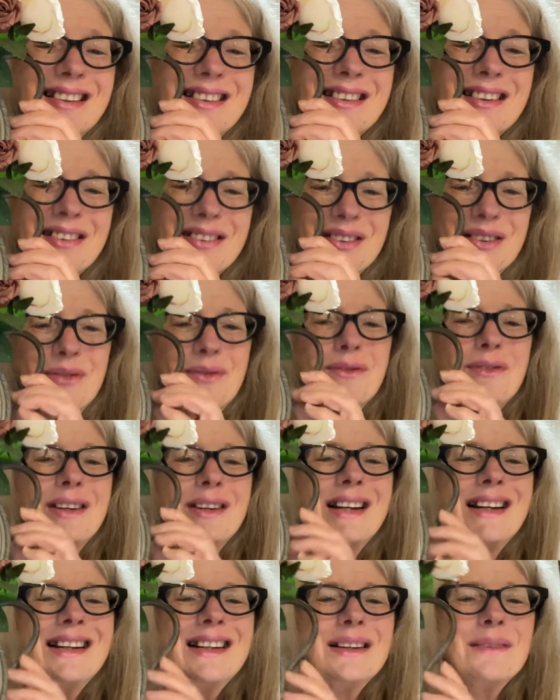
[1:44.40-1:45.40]
Doesn't
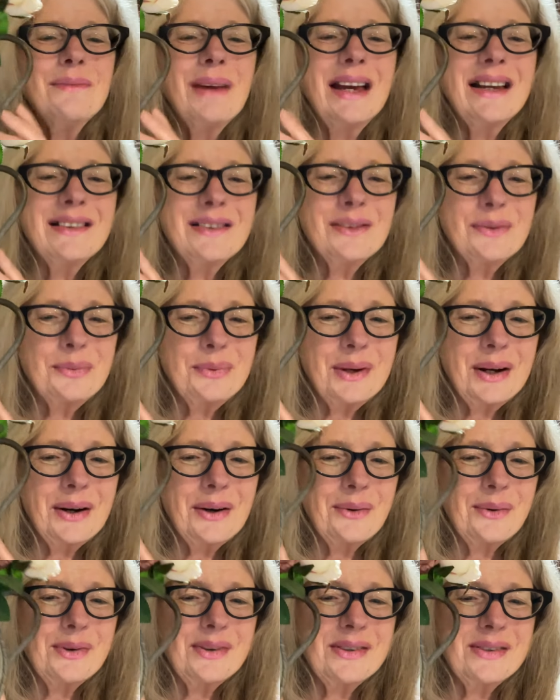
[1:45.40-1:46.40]
really matter where
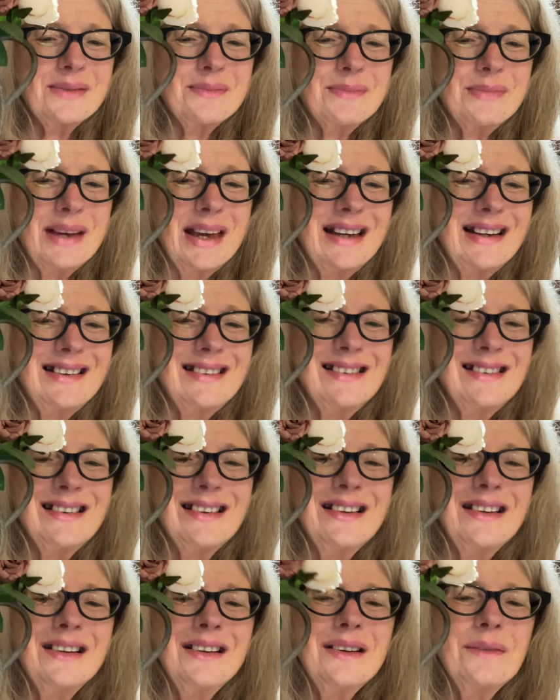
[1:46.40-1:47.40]
it was made,
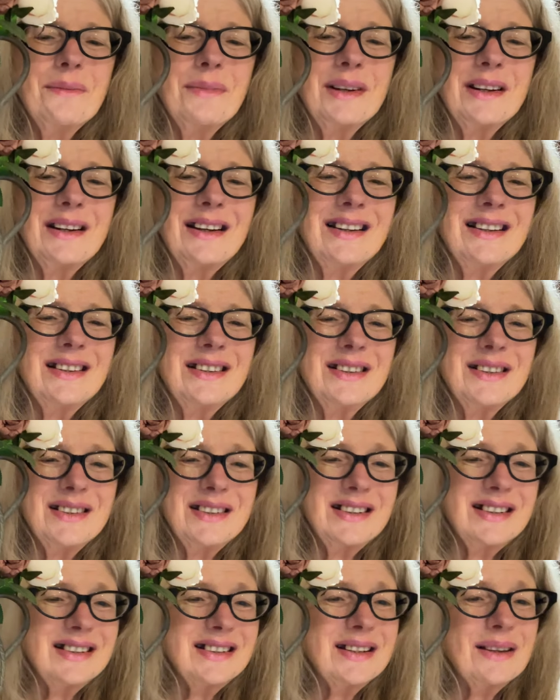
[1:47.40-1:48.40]
but
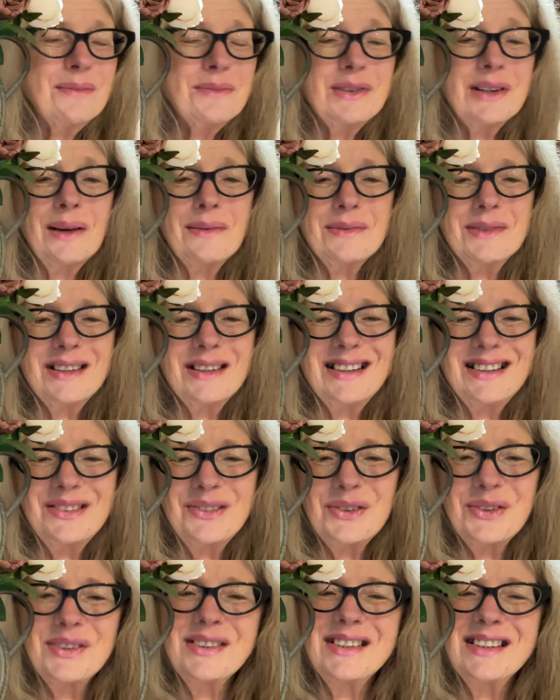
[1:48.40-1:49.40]
it's sometimes
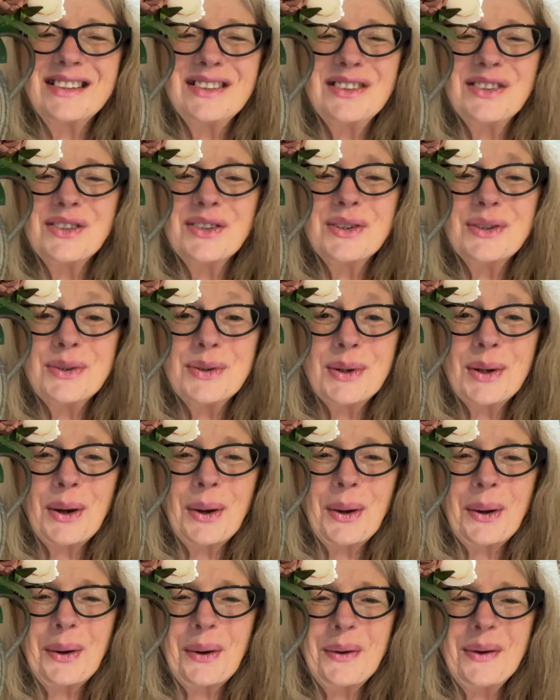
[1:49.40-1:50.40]
interesting to know.
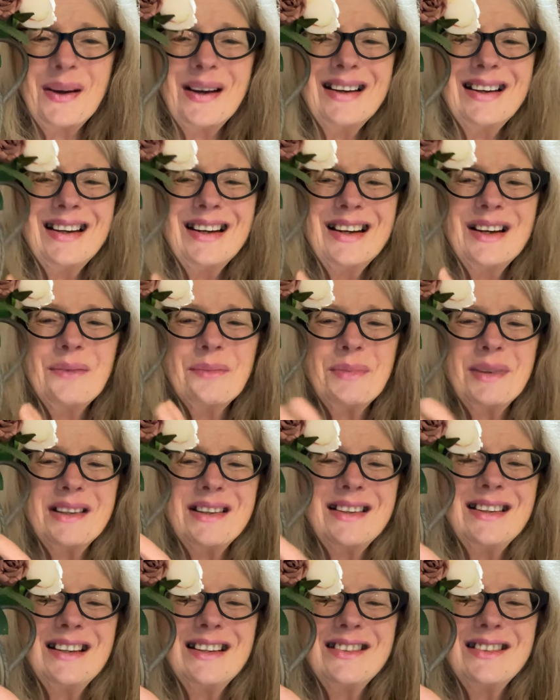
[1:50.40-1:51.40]
But
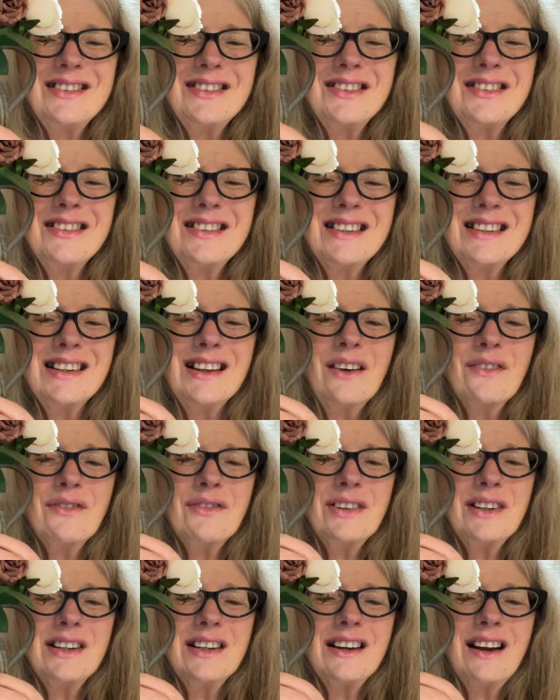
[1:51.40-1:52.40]
it's just
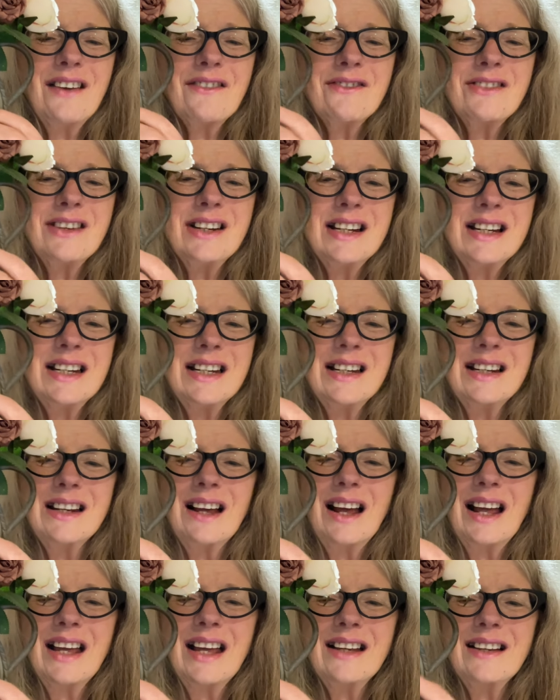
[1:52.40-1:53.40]
lovely. I really
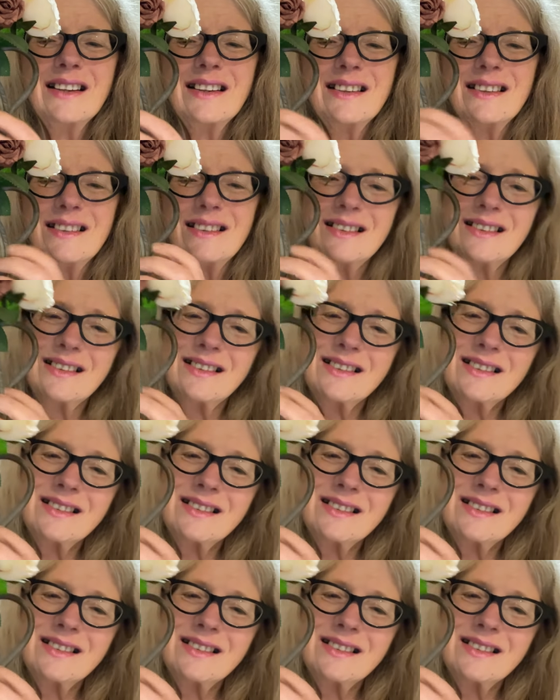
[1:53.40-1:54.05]
like it.